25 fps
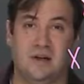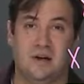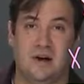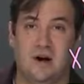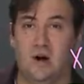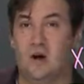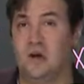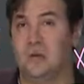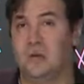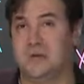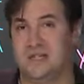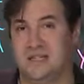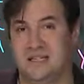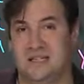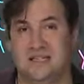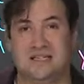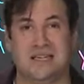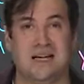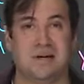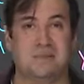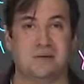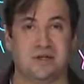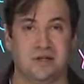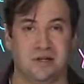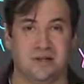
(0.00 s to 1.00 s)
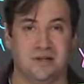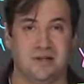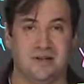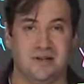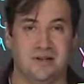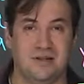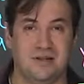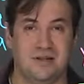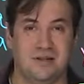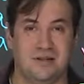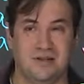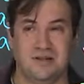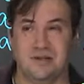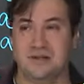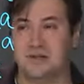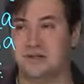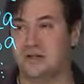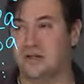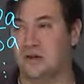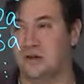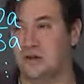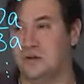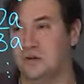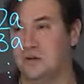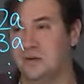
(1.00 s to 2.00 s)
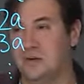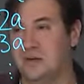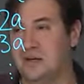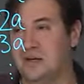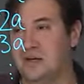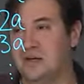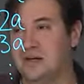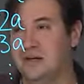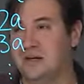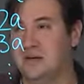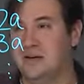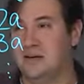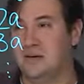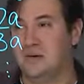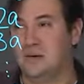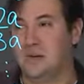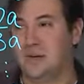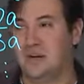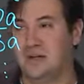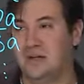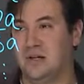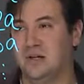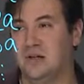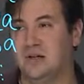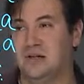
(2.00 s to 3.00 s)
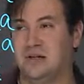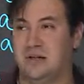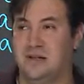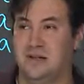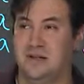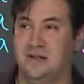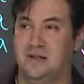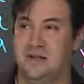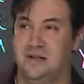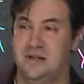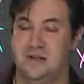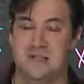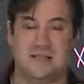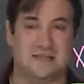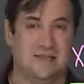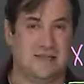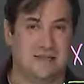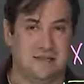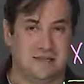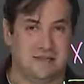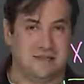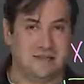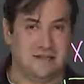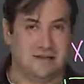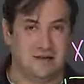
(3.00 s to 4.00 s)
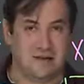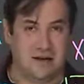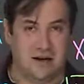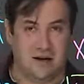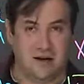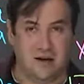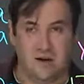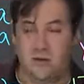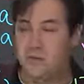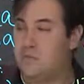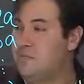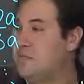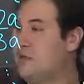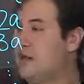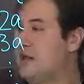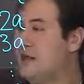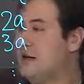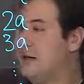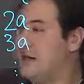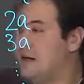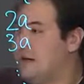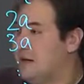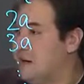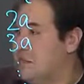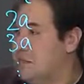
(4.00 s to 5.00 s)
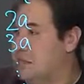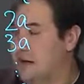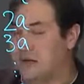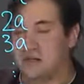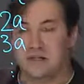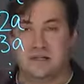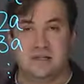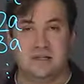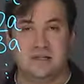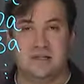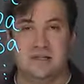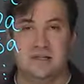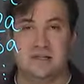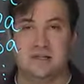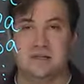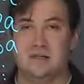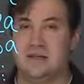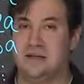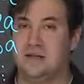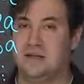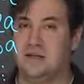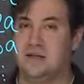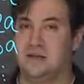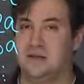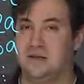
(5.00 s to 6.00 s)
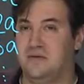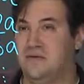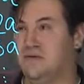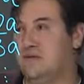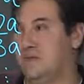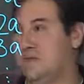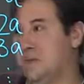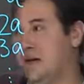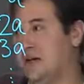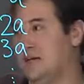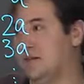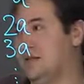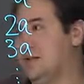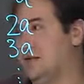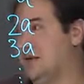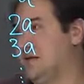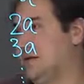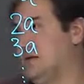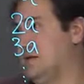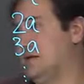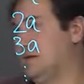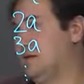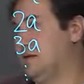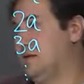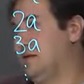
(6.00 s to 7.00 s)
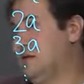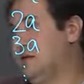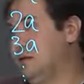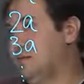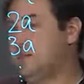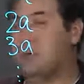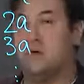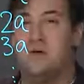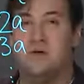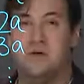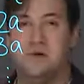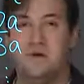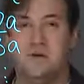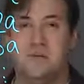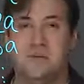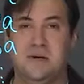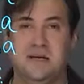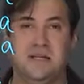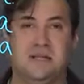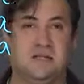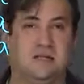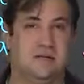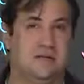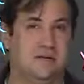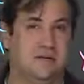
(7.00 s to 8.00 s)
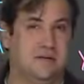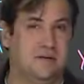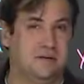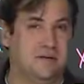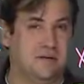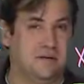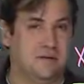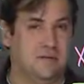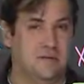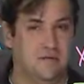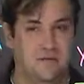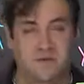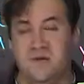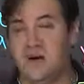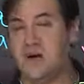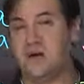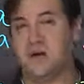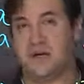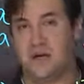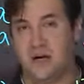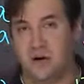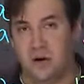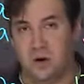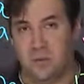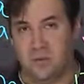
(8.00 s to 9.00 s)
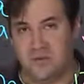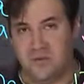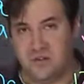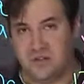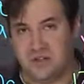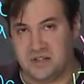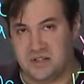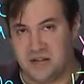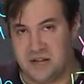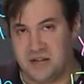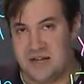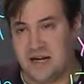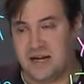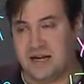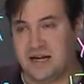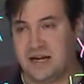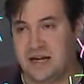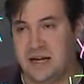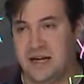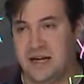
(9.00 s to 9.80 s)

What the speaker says: always an exception, so we'll not discuss it now, because the Fermat's small theorem is very obvious in that